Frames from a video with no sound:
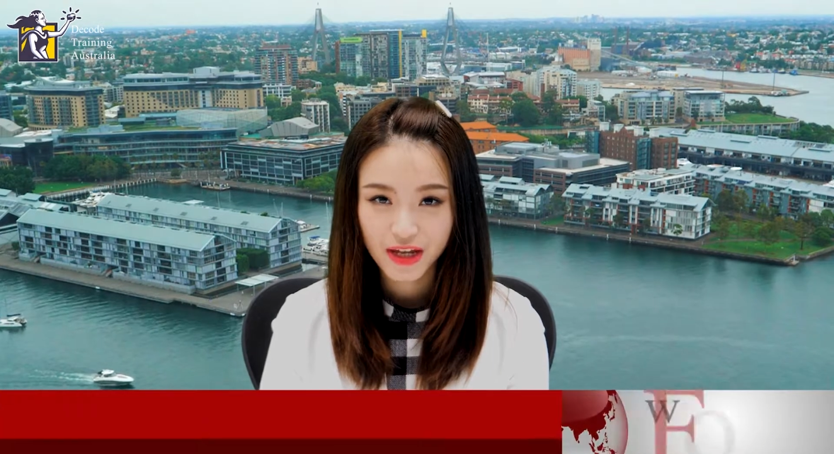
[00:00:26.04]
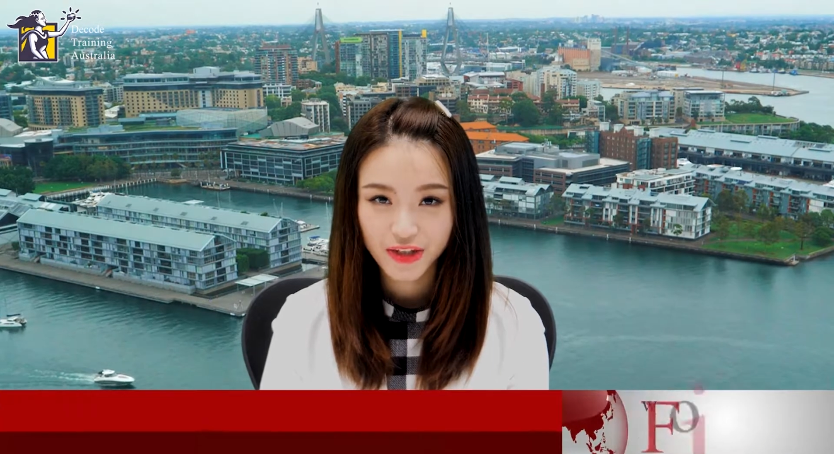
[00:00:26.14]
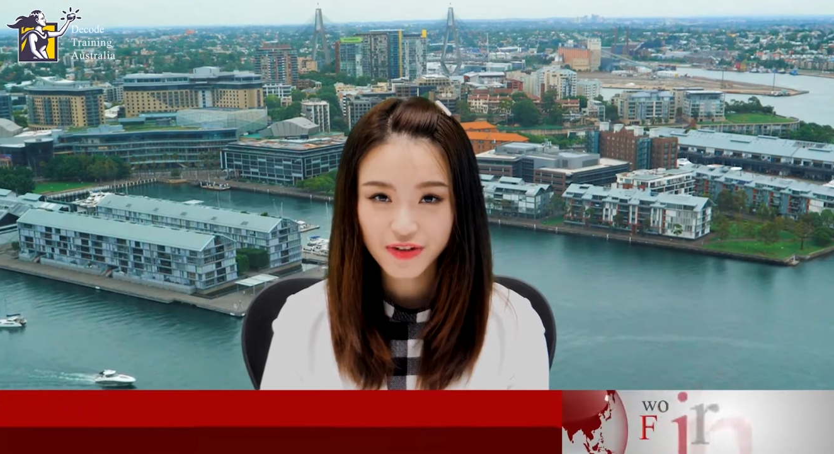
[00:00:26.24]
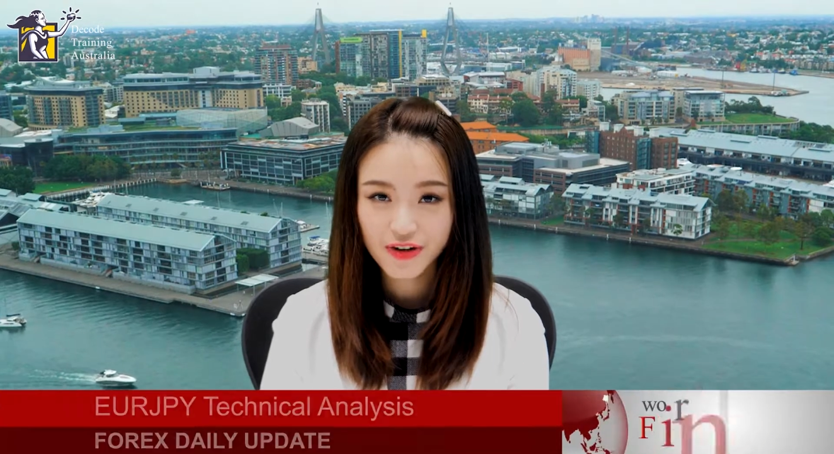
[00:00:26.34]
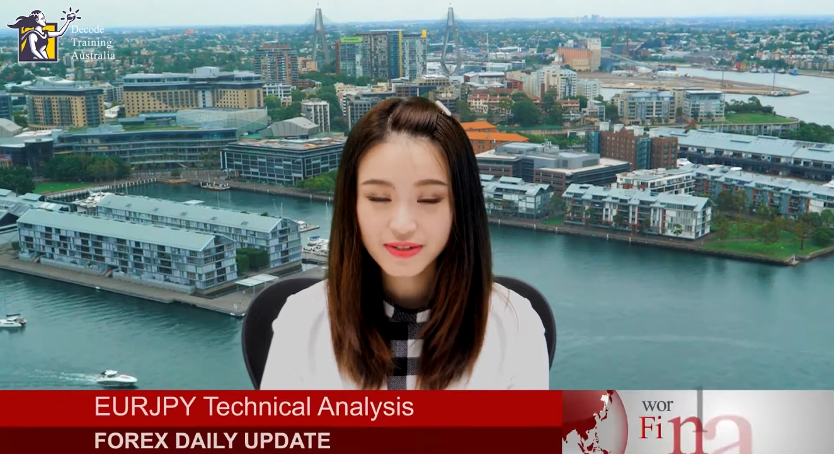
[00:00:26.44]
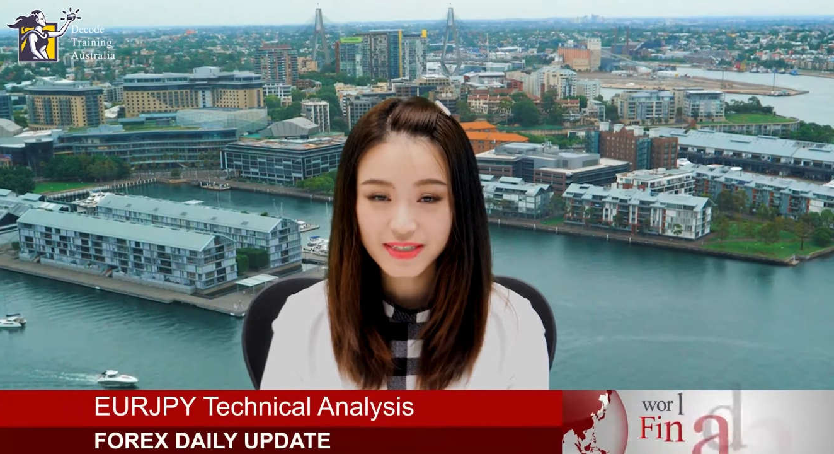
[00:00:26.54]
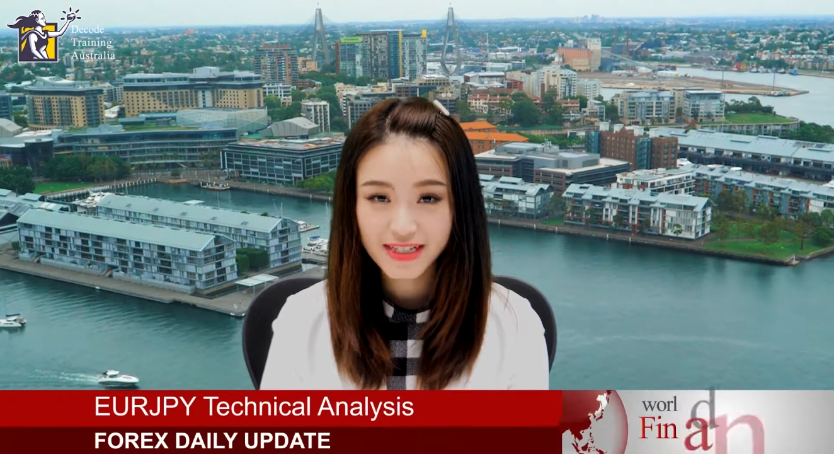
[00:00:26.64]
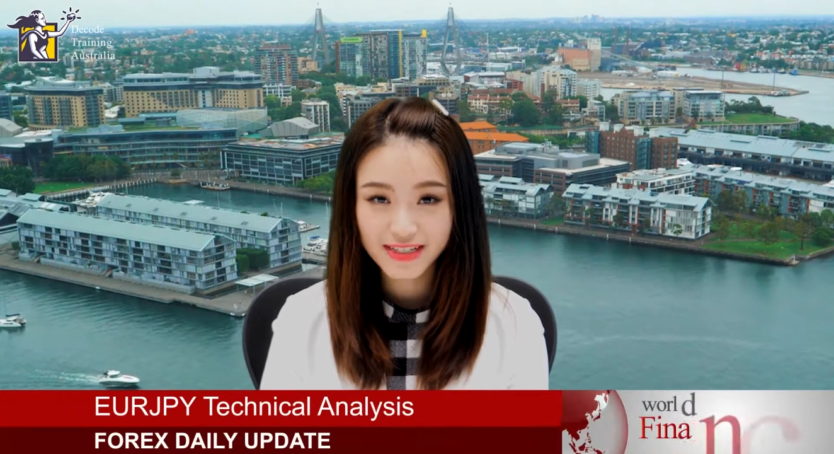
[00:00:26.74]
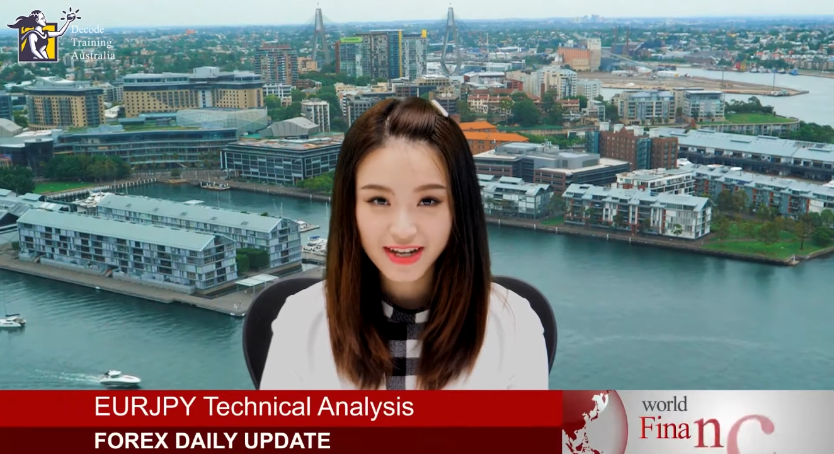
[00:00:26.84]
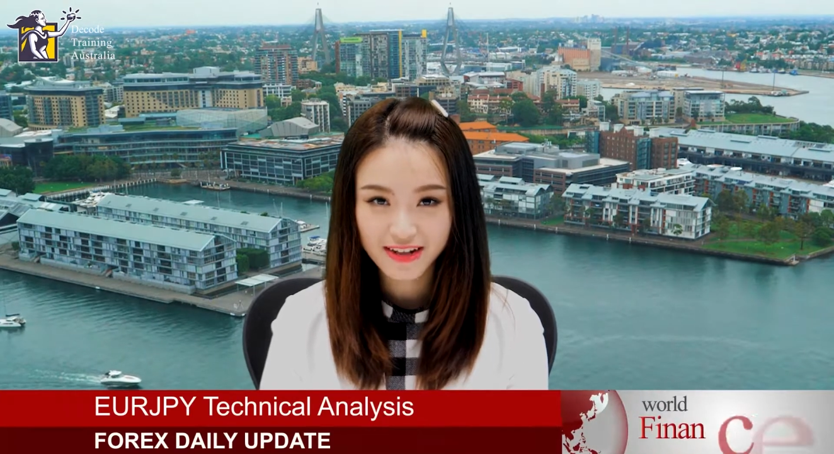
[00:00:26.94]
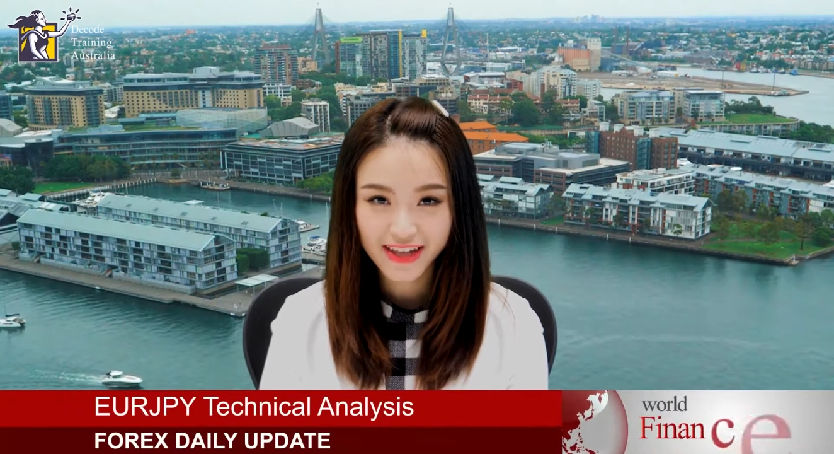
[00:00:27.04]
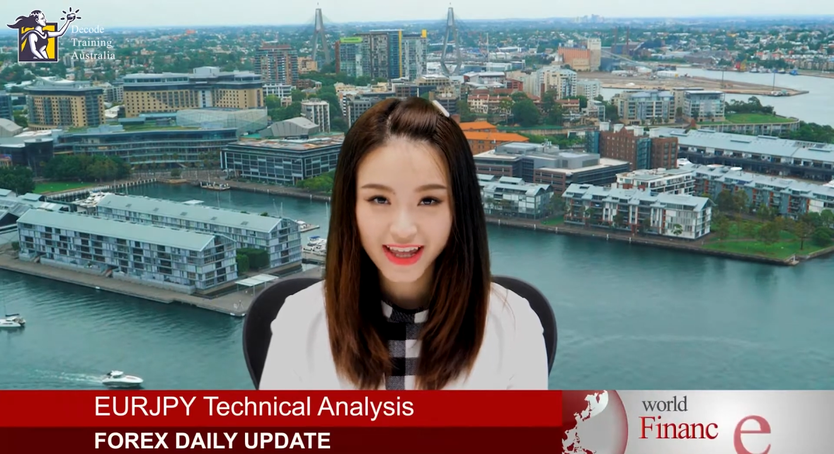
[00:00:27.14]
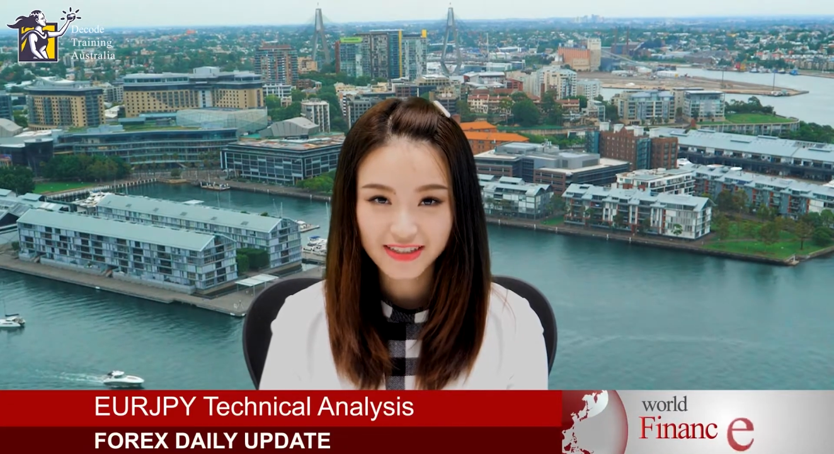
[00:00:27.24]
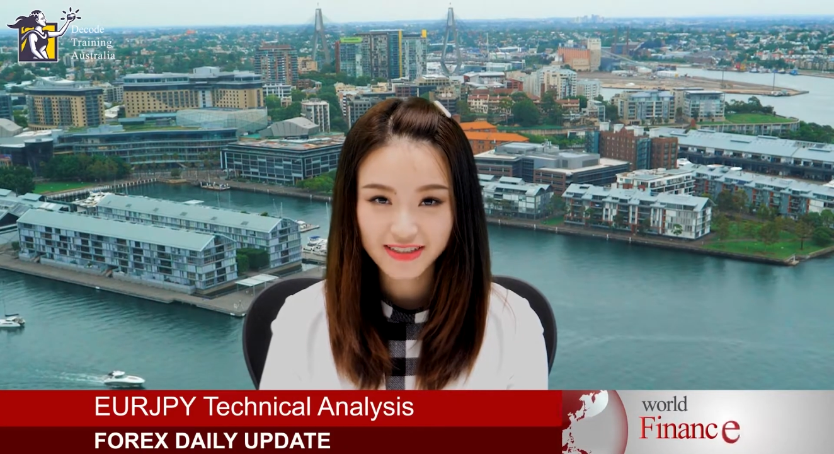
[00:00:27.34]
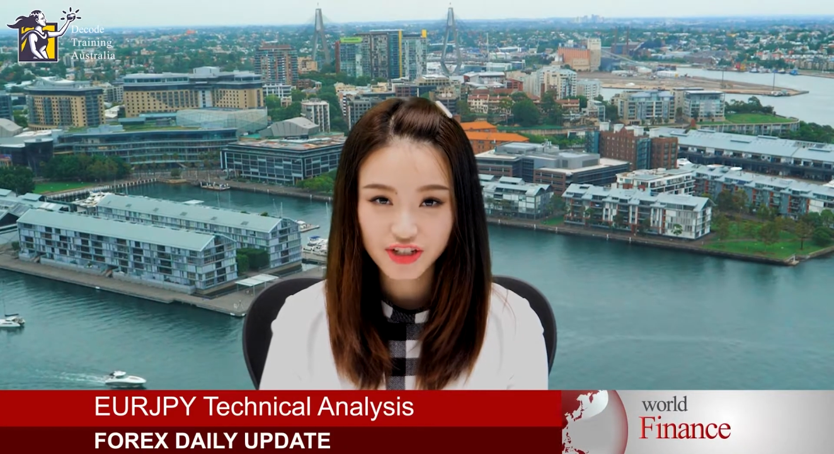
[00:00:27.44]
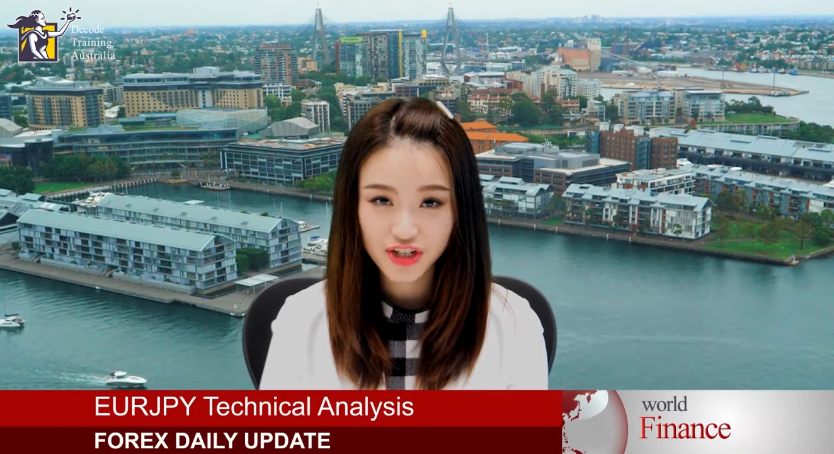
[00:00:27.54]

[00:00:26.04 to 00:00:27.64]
Euro slid down against the